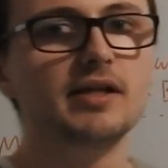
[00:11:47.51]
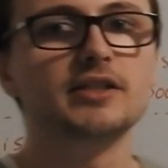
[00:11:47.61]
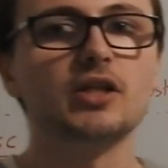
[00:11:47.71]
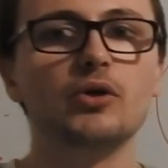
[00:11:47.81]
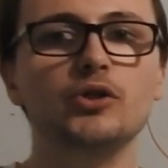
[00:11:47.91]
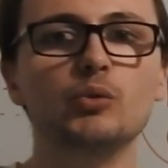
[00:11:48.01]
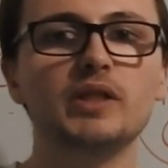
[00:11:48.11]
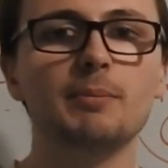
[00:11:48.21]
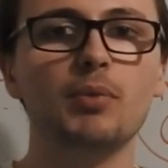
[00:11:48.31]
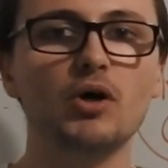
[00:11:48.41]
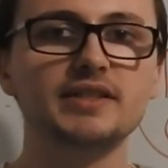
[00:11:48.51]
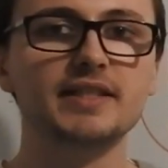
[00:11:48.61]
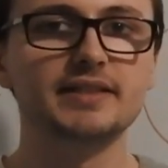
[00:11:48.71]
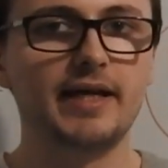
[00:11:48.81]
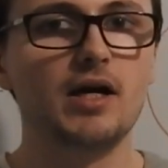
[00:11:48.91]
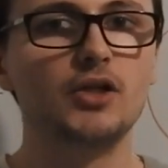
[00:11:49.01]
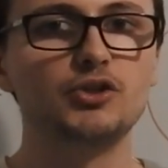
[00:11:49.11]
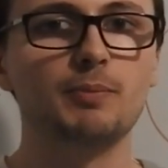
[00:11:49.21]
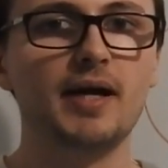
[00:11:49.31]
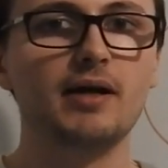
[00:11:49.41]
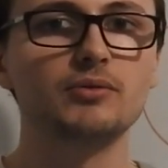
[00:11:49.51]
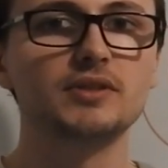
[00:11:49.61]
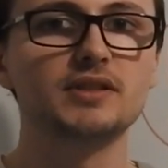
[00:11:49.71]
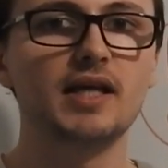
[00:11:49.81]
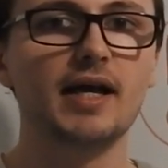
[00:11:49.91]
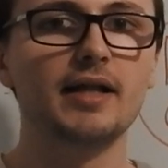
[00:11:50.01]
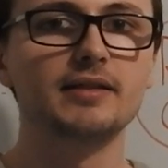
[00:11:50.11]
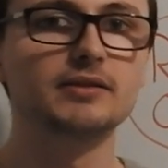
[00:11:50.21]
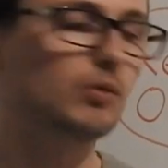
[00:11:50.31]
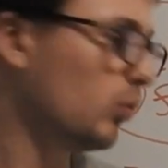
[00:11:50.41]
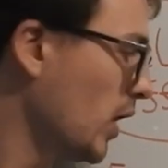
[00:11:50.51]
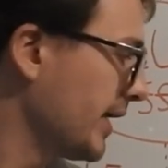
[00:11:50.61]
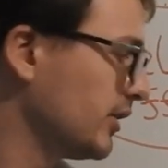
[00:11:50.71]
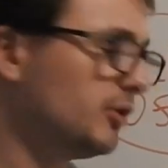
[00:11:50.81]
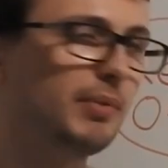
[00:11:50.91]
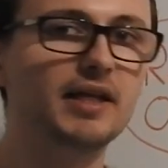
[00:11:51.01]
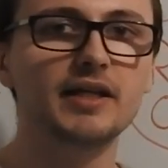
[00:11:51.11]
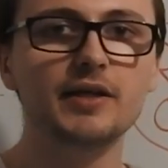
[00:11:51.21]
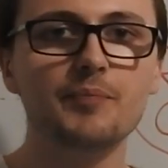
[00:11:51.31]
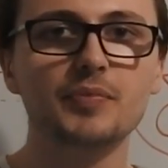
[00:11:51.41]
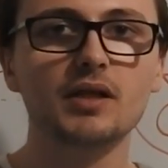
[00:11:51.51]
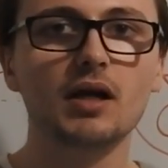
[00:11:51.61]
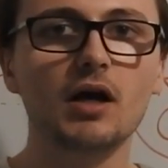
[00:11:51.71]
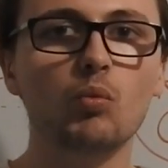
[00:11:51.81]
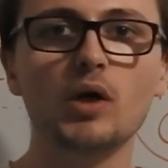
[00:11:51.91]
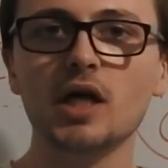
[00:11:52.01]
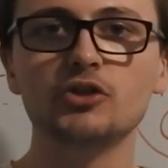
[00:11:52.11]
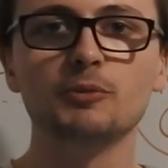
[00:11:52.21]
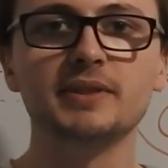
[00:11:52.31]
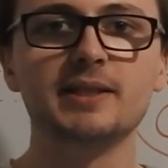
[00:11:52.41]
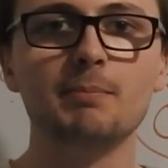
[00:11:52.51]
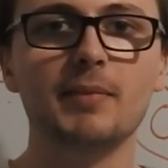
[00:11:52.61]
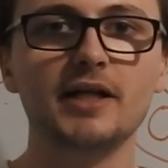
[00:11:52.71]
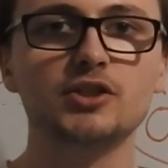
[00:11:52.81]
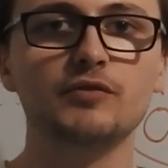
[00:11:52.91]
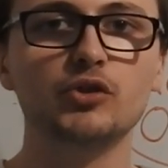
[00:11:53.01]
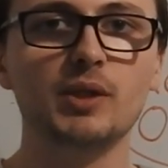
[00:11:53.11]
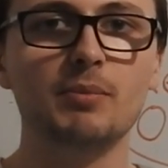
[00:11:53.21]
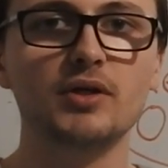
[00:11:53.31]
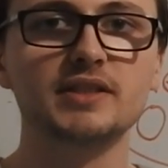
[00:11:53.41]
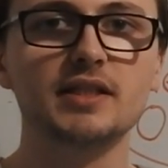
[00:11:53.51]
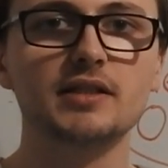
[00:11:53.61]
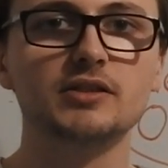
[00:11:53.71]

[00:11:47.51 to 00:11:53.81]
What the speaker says: So you would deposit, say, £100, and Y could be a 100% match of your deposit.